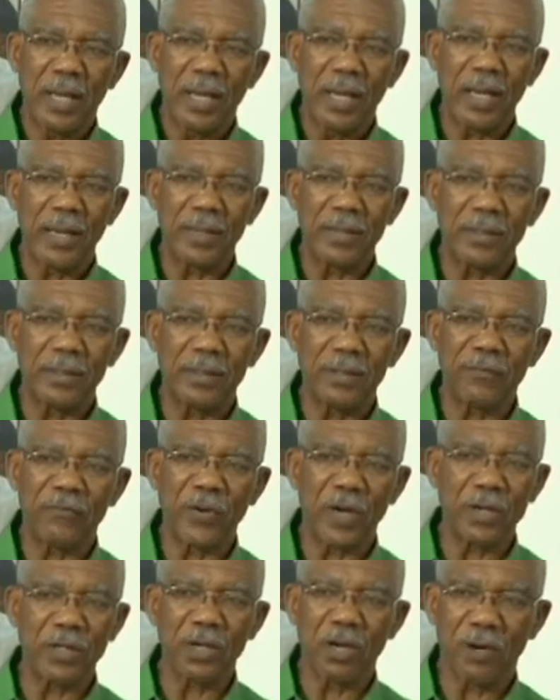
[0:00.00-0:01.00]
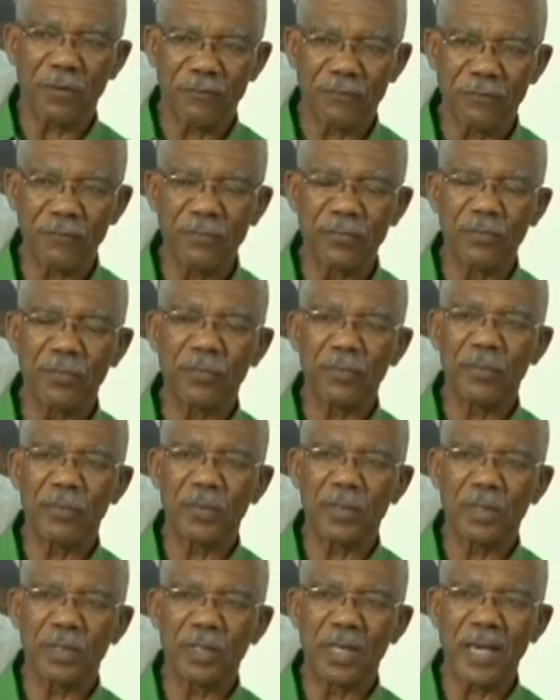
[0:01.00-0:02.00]
and very often
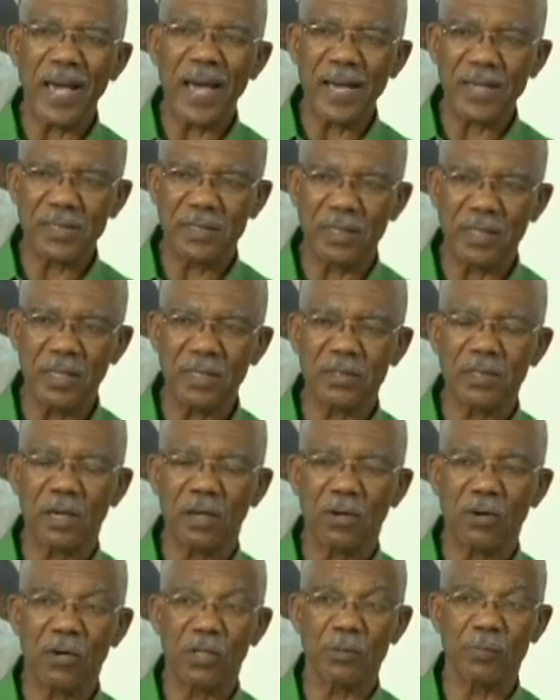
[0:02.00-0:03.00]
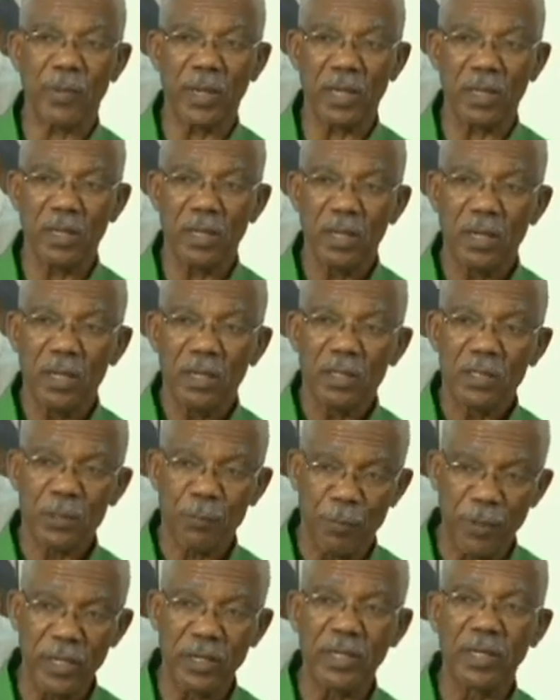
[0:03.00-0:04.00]
the accidents are caused by
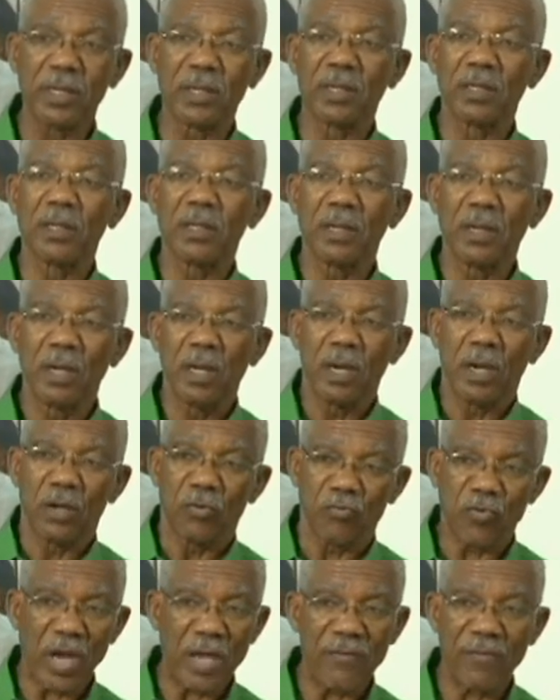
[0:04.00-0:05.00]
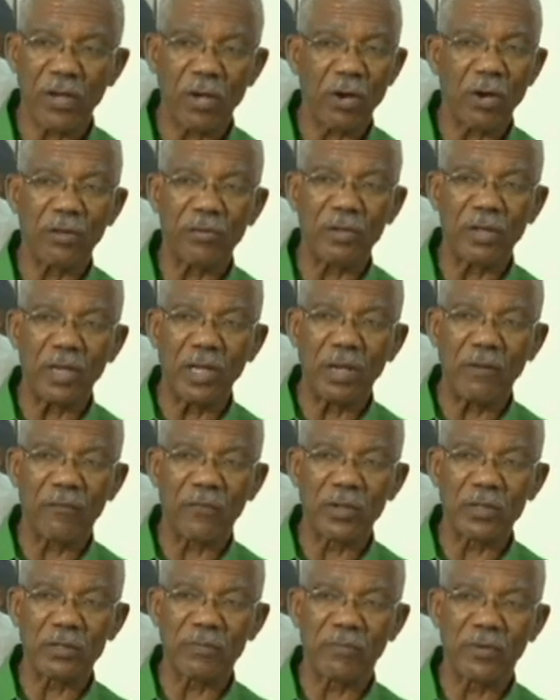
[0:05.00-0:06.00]
speeding, driving under the
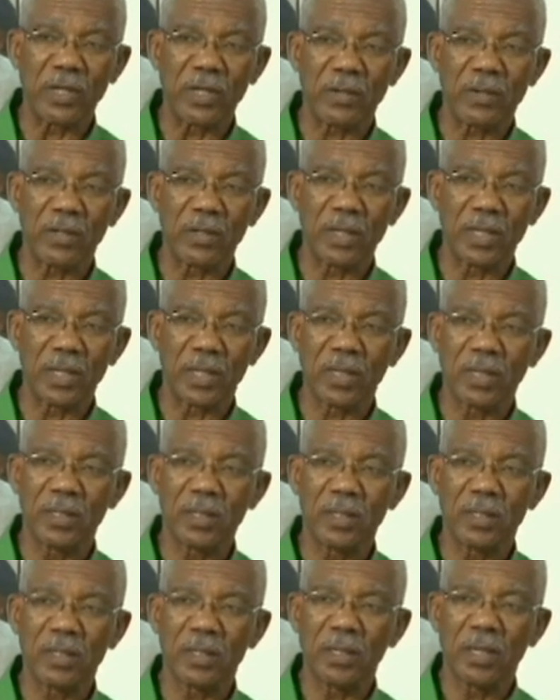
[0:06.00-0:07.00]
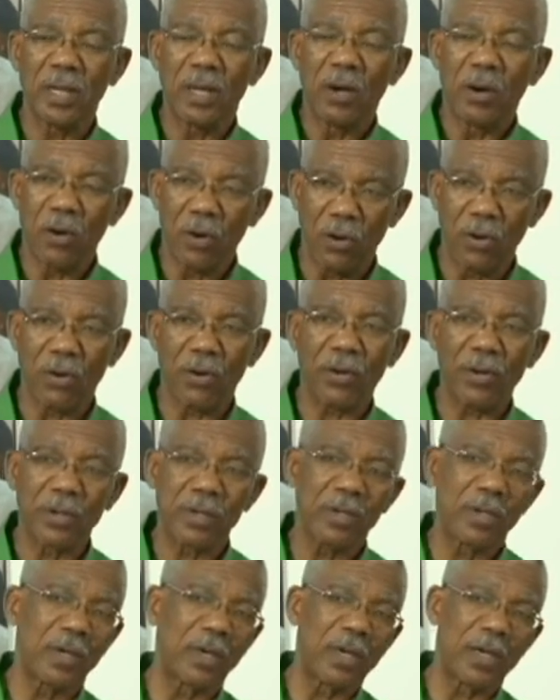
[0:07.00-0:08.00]
influence of liquor,
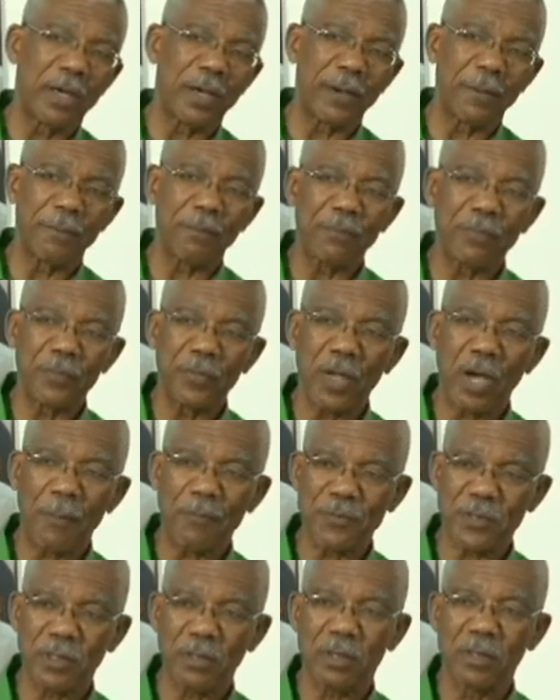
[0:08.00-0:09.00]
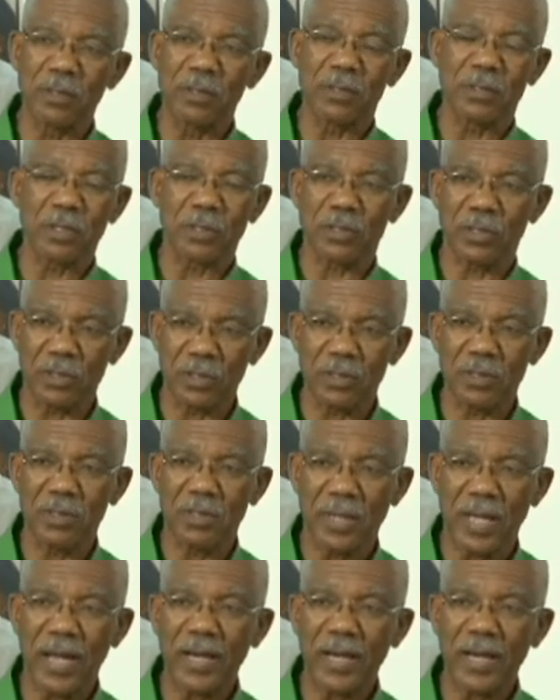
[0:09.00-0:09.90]
or obstacles such as